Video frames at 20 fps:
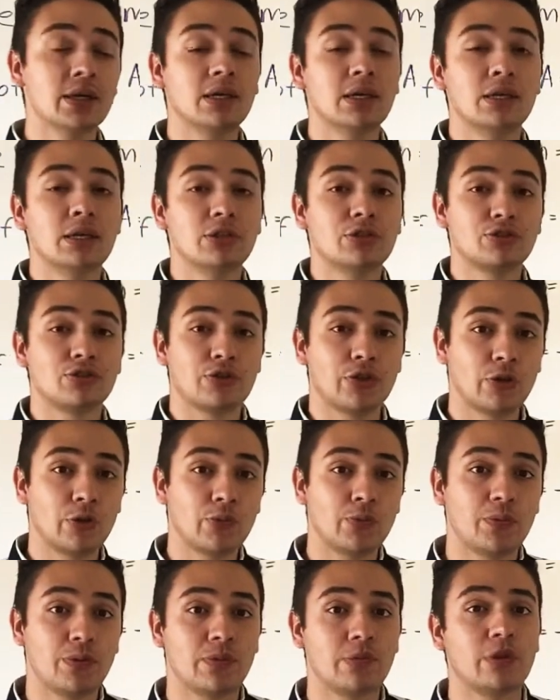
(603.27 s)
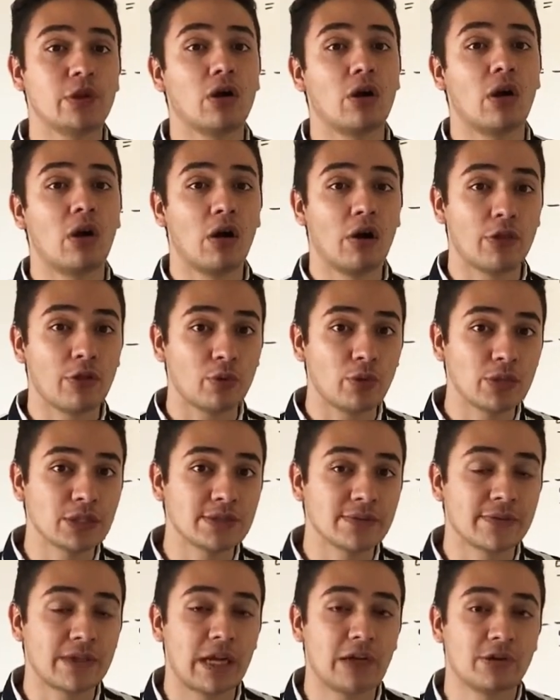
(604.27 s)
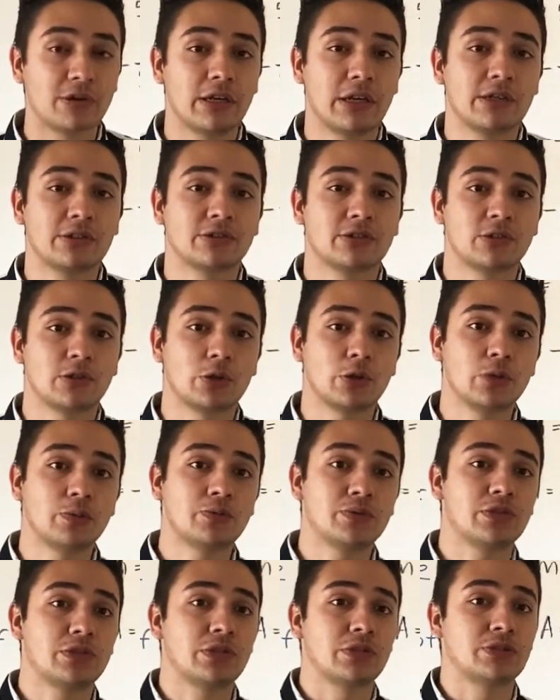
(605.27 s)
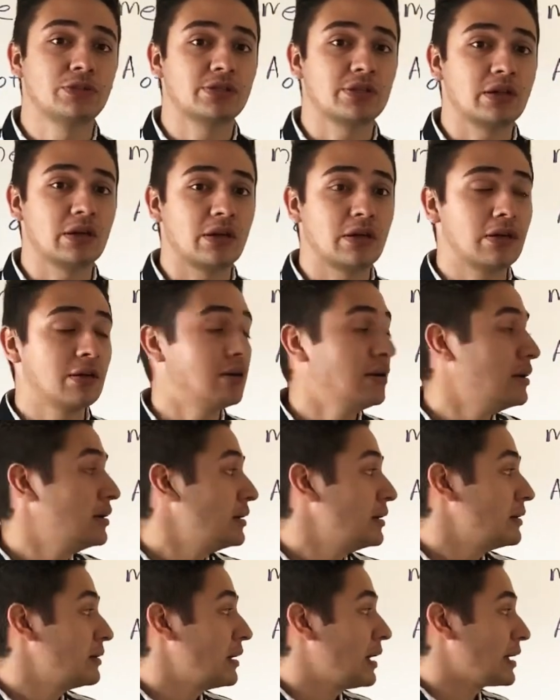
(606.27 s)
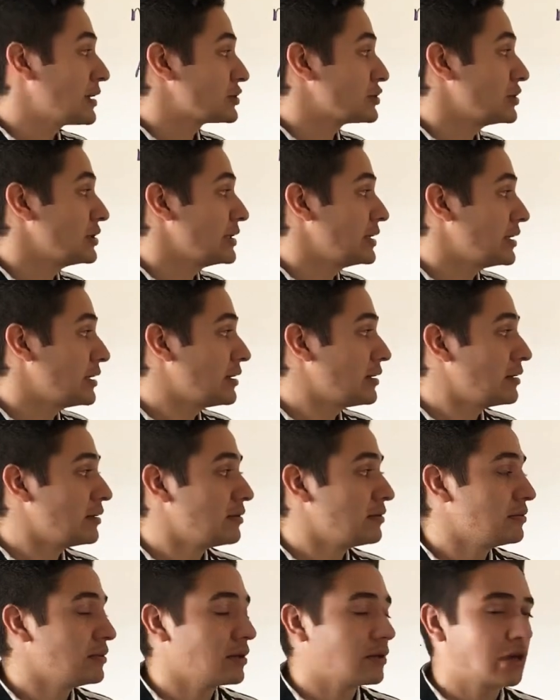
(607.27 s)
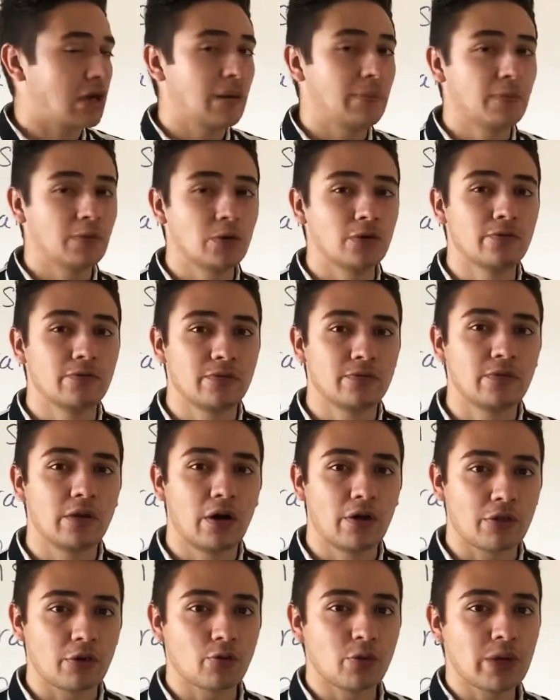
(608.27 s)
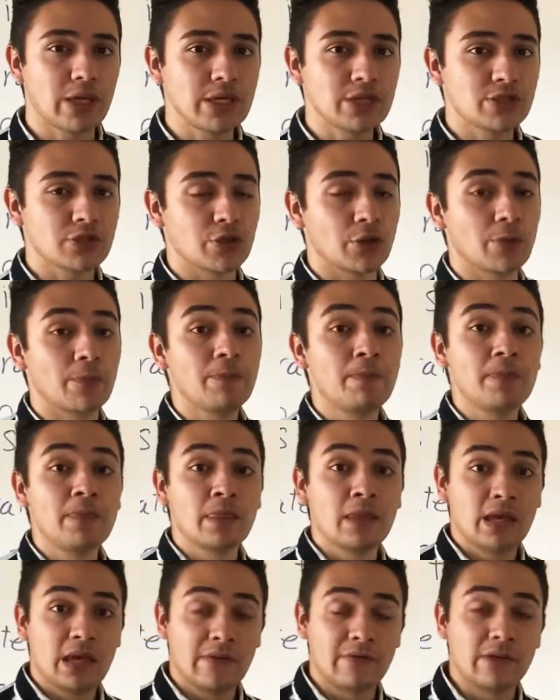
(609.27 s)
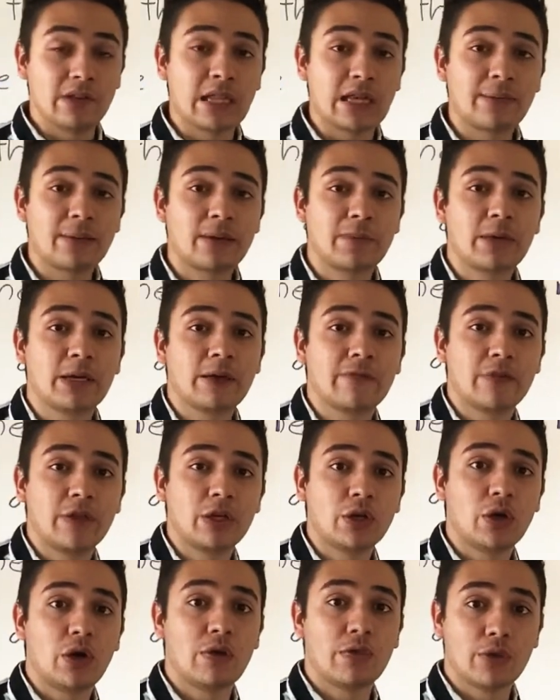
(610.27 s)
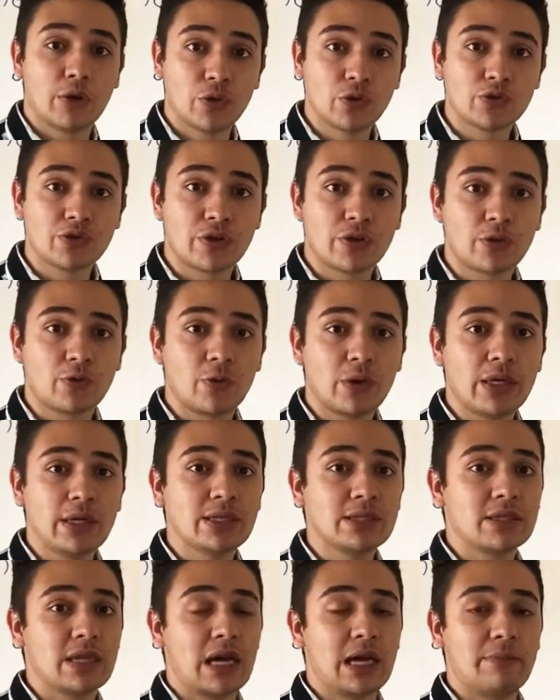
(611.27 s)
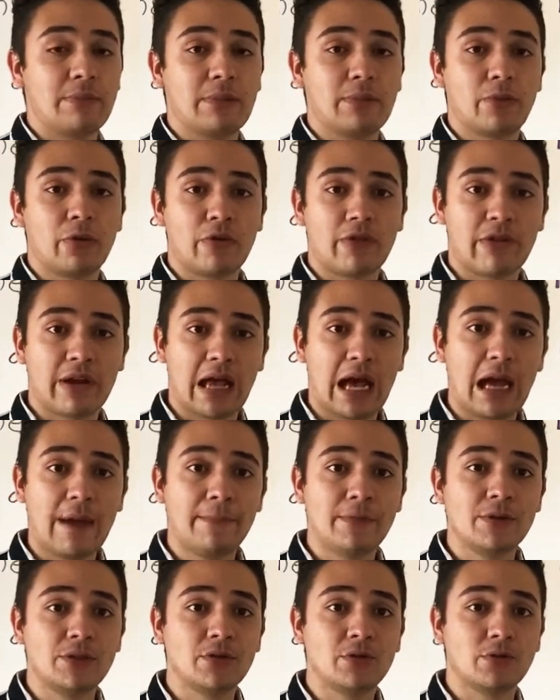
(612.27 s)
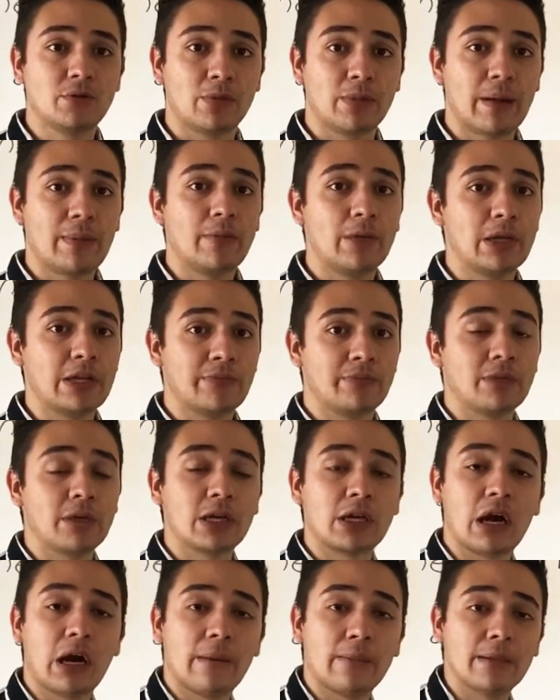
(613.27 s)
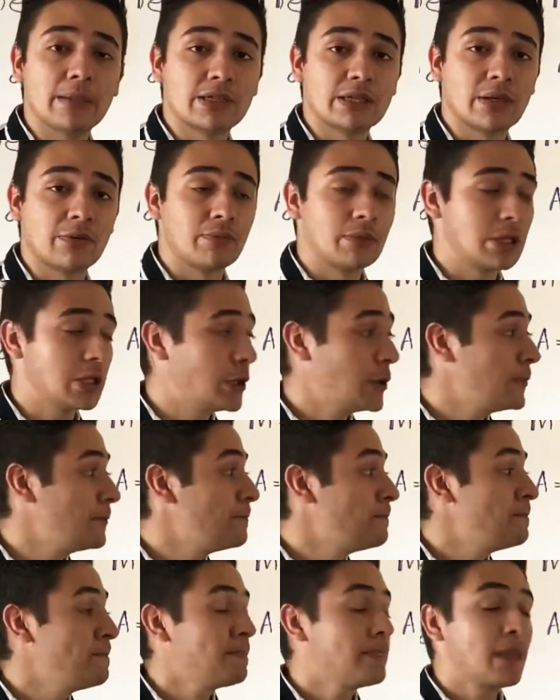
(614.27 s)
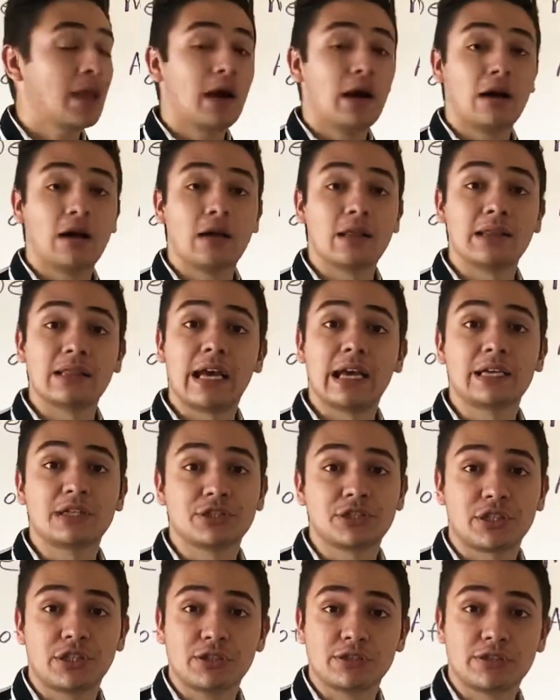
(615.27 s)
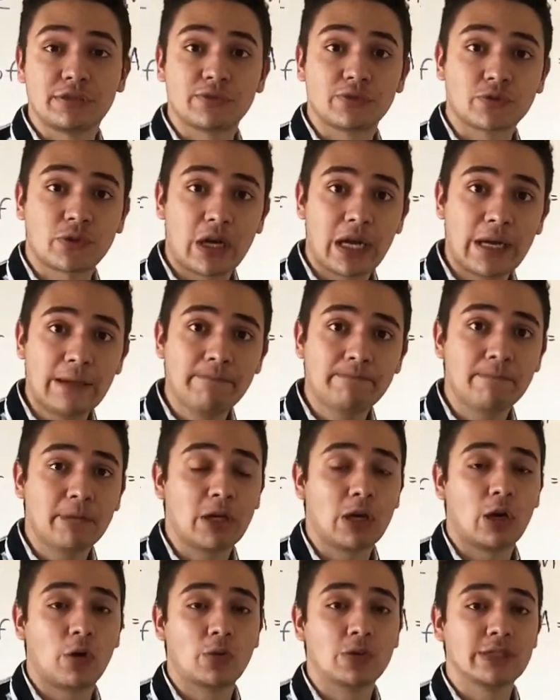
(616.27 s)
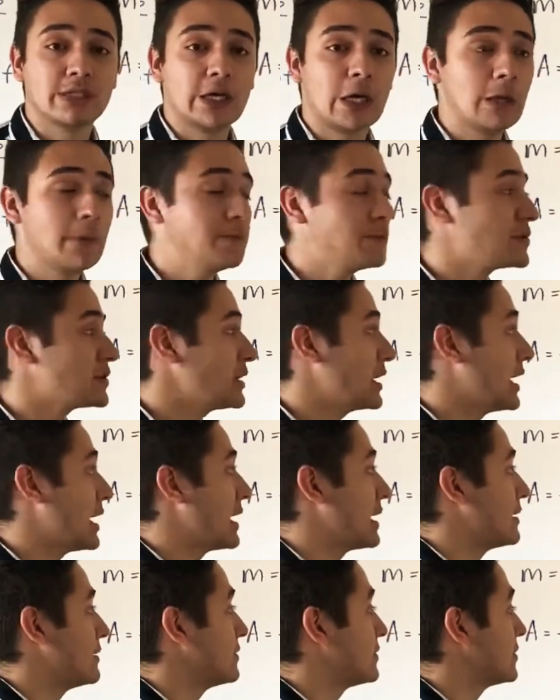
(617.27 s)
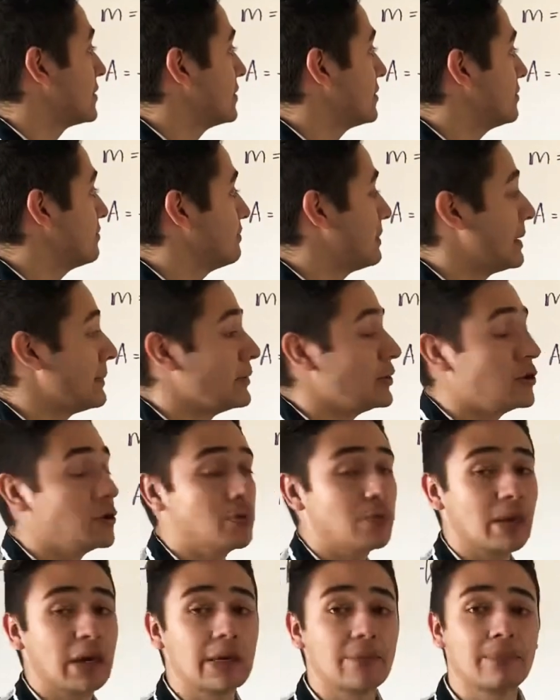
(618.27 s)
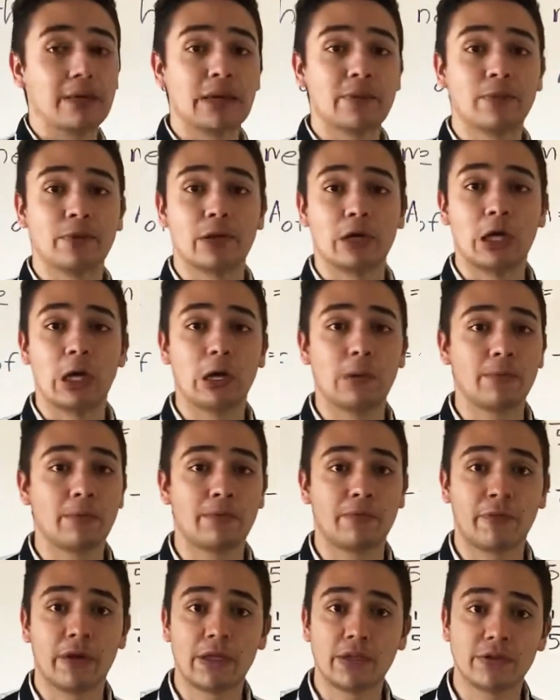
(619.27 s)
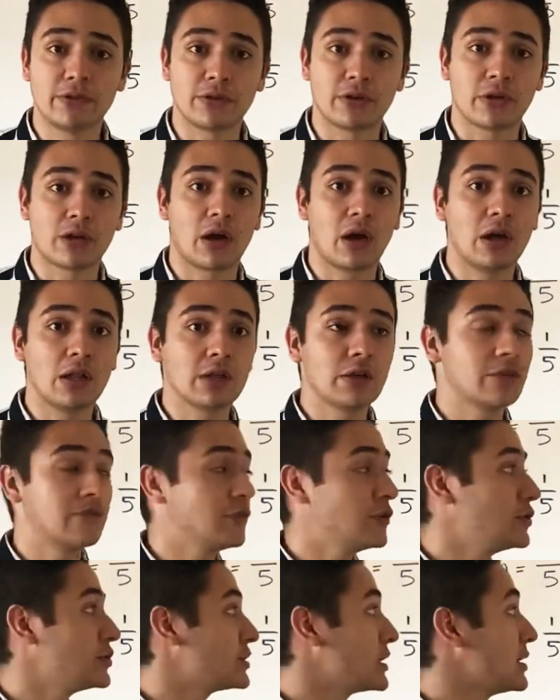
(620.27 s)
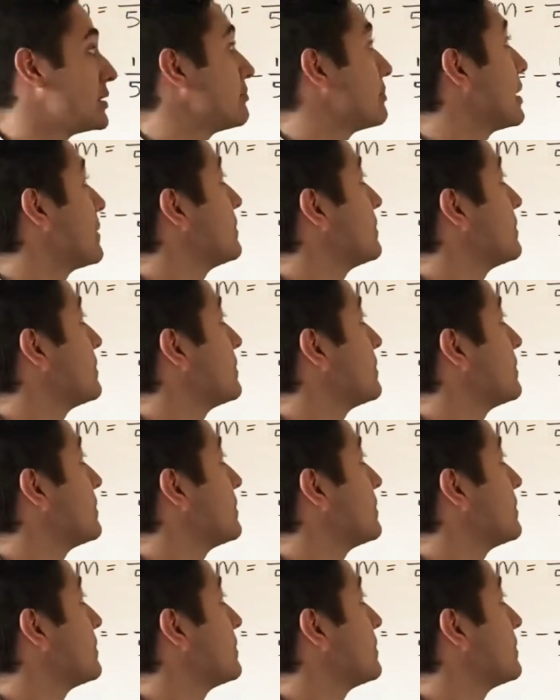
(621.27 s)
slope. There are other ways of calculating slopes. There's actually a couple of other ways. So if you'd like me to make a video on those other ways, I'd be more than happy to. Remember, leave me a comment down below. Like, share, and subscribe. It always helps, and maybe you might be able to help a friend or a colleague of yours that might be